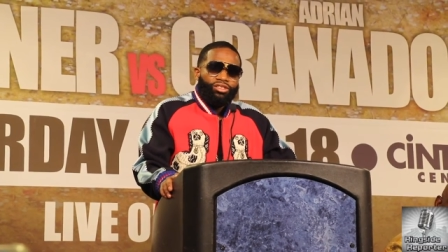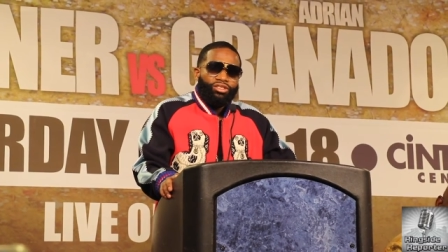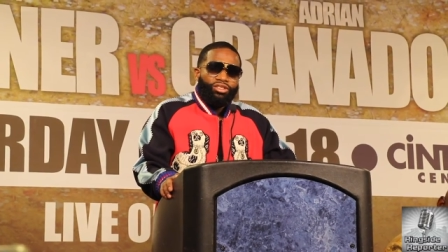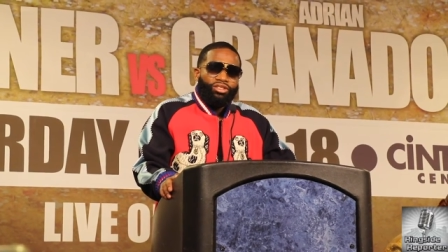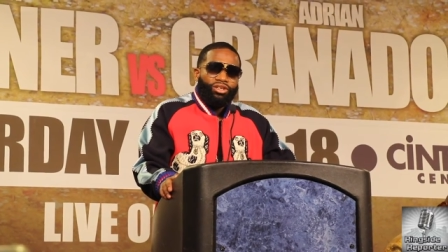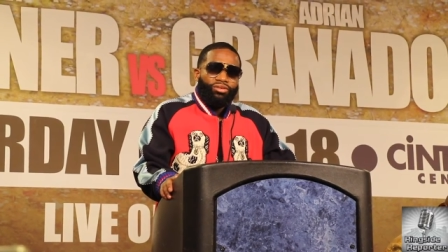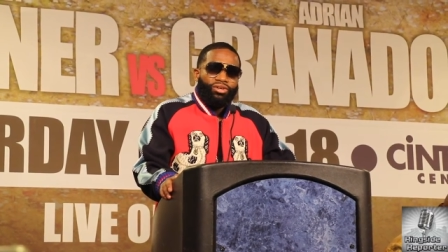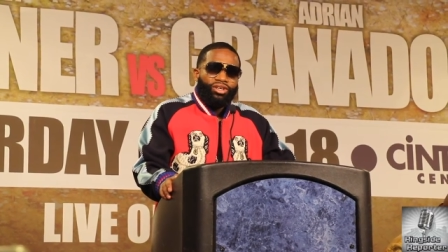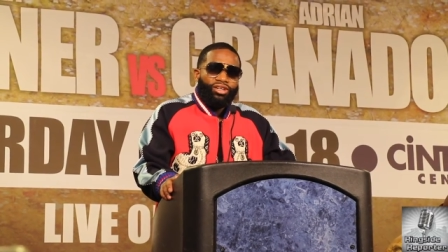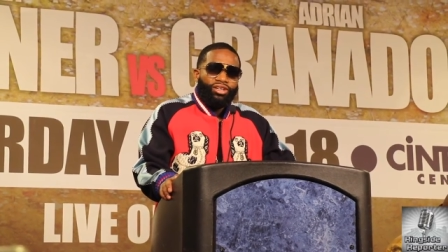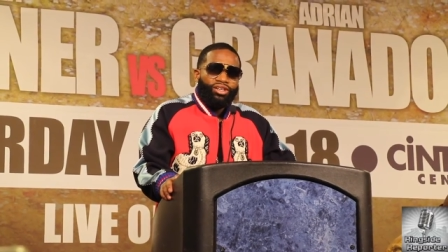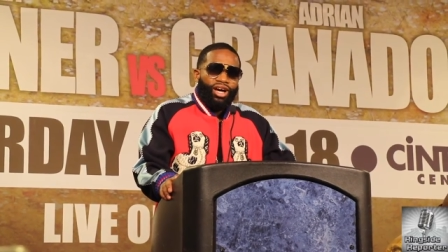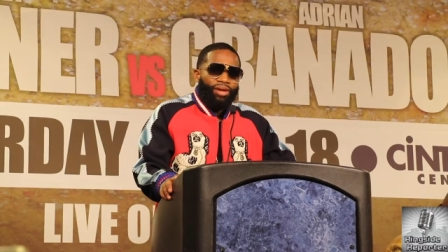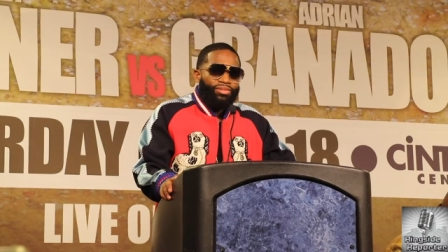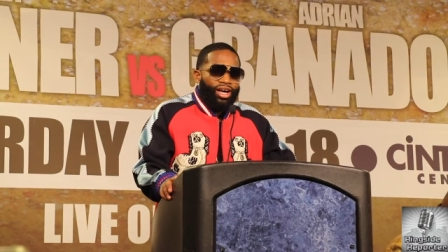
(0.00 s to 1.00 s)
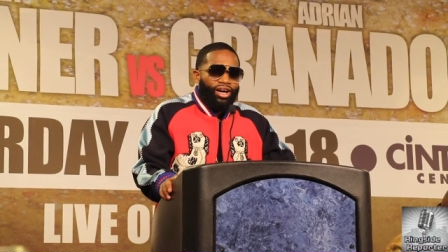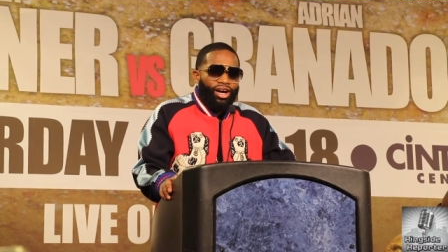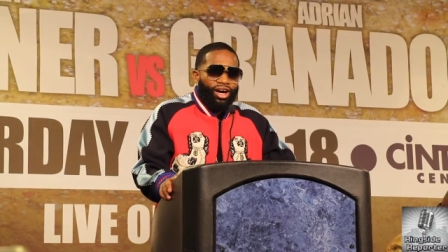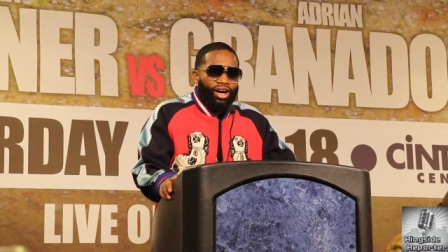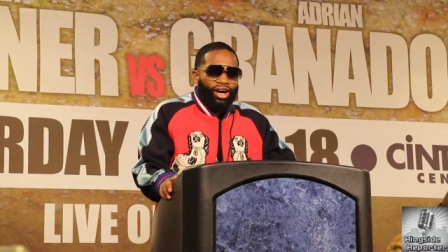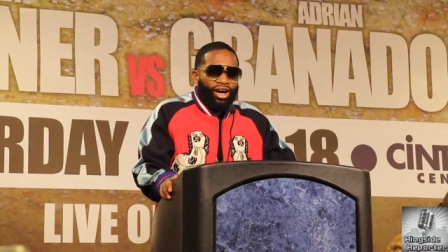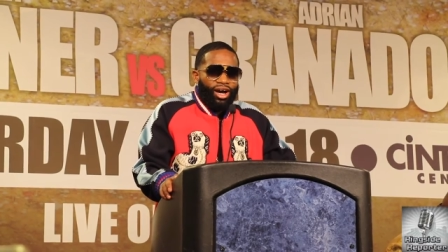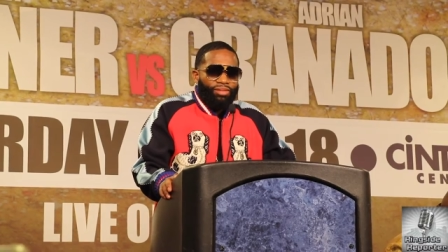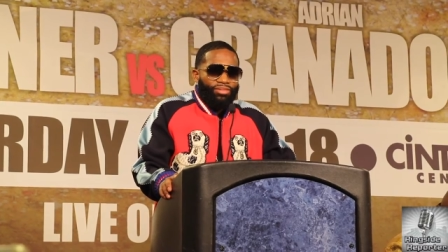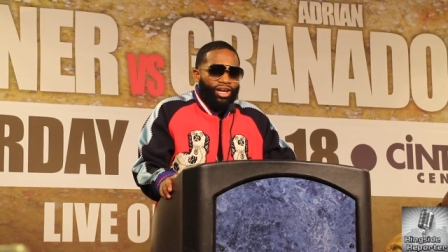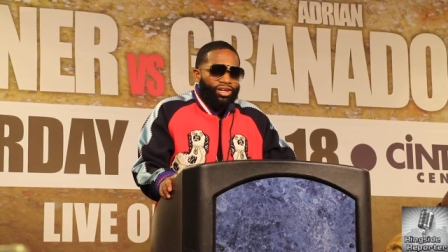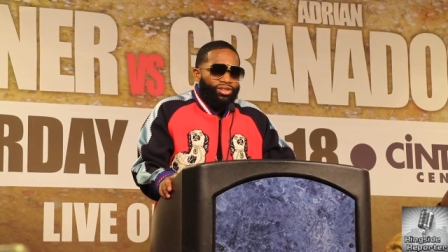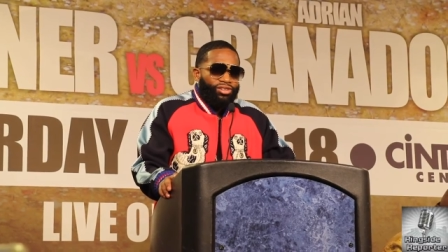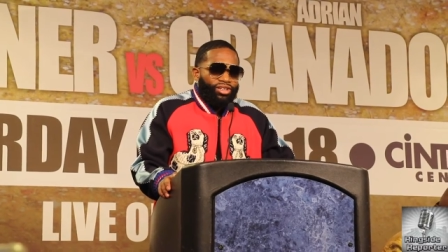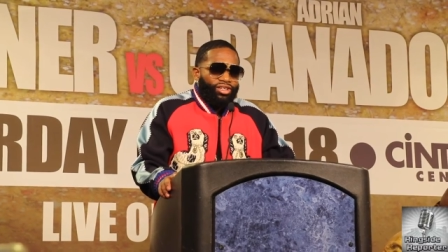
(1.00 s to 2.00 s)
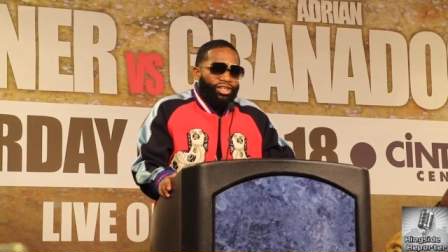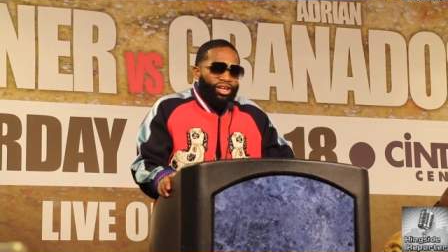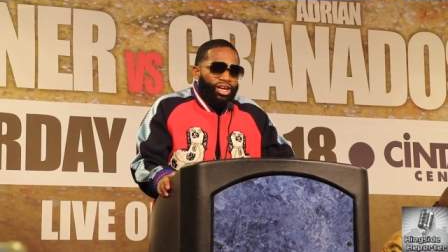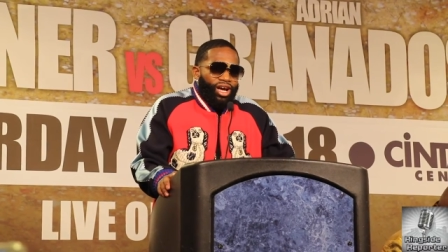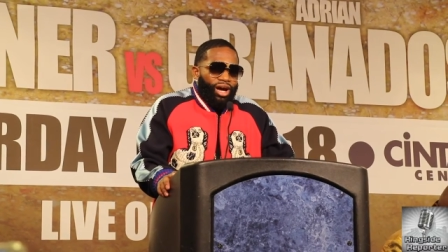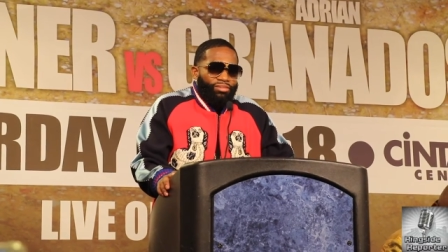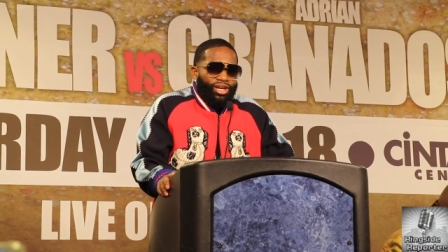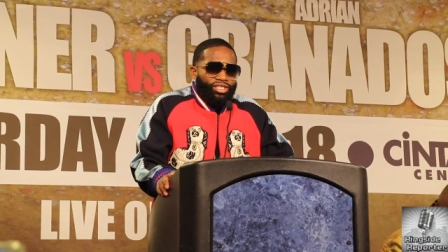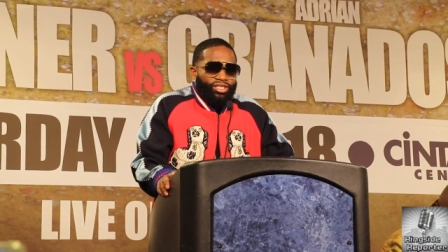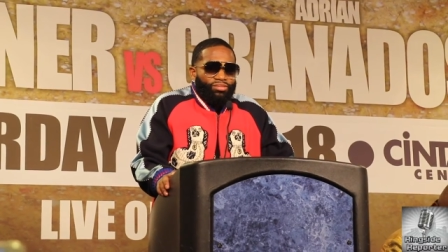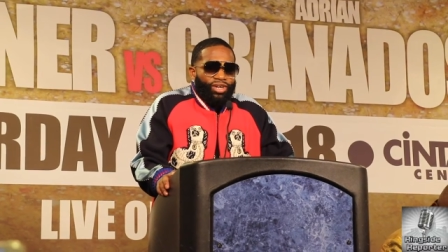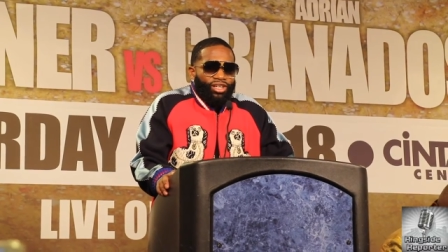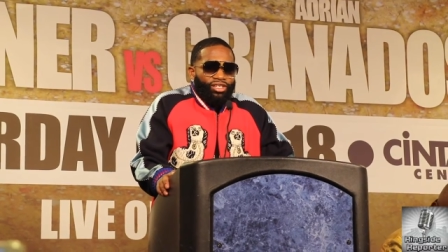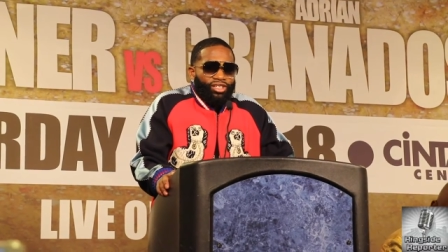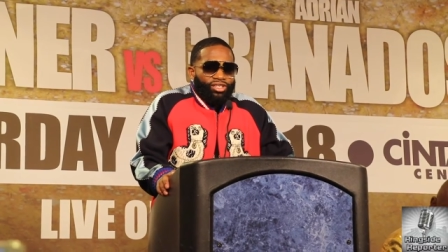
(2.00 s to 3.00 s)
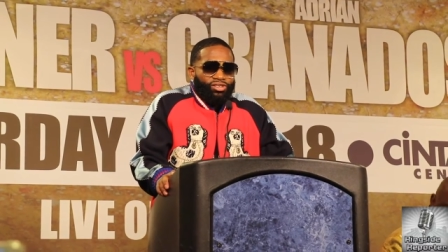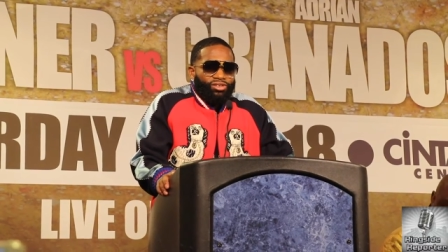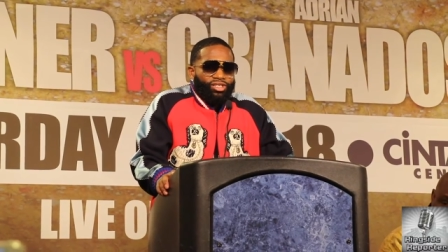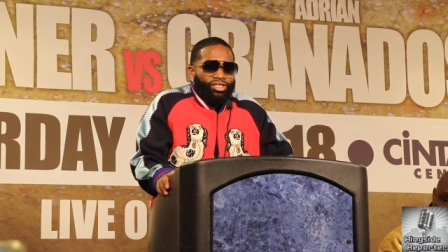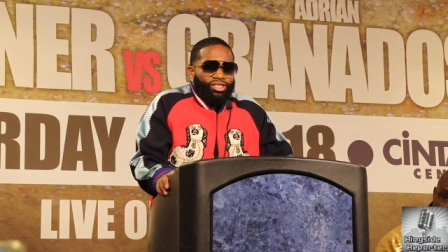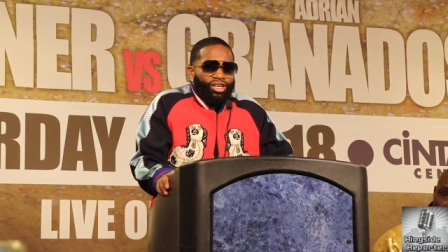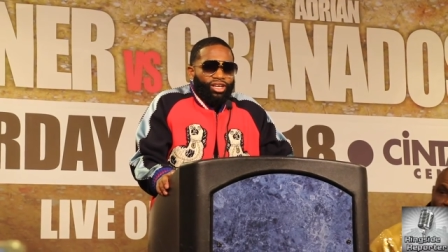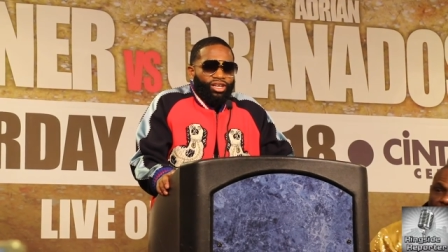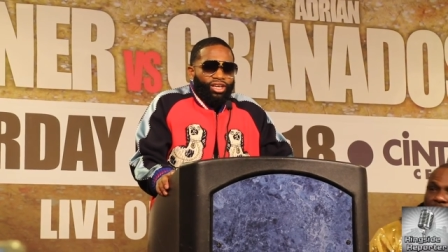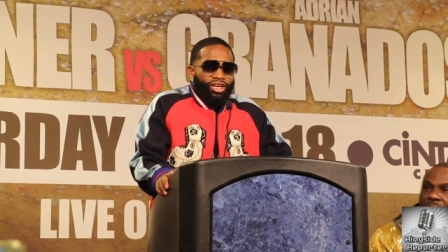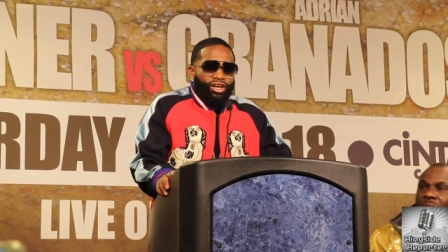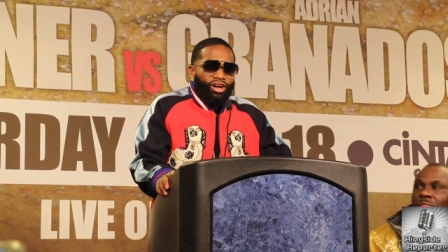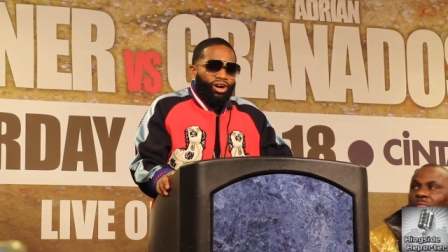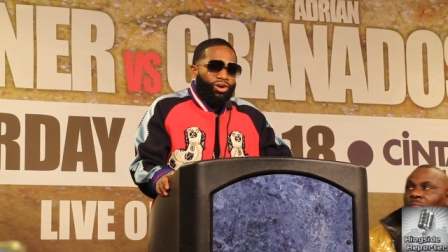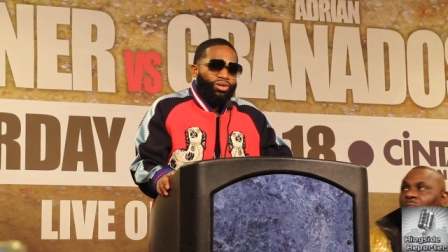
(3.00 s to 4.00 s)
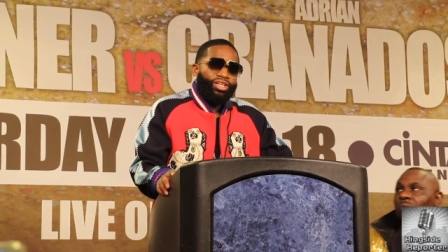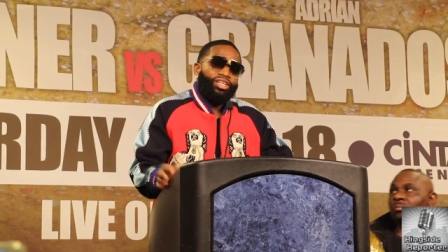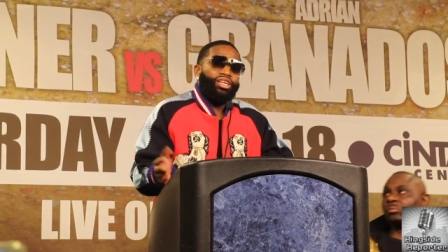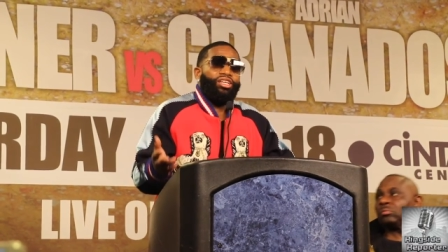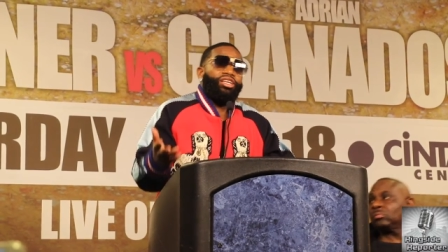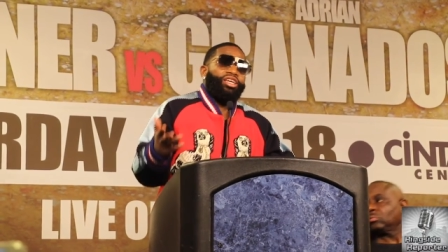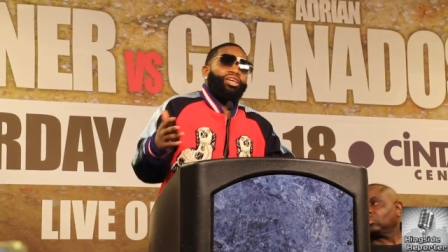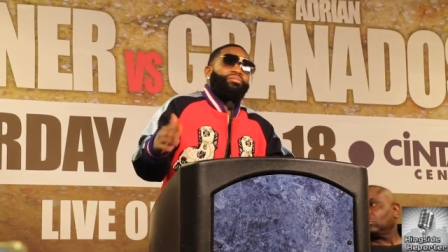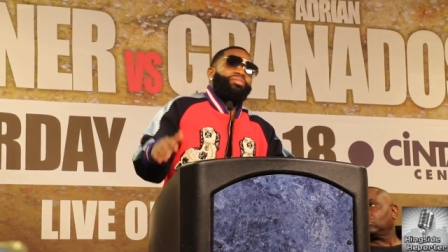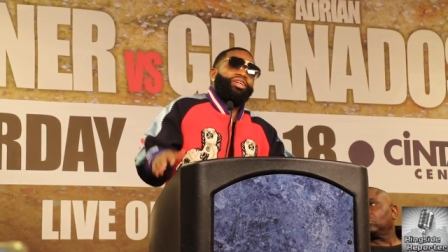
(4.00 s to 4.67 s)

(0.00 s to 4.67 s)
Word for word: You know, uh, I'm not I'm not gonna I'm not somebody that's gonna say, oh, he didn't hit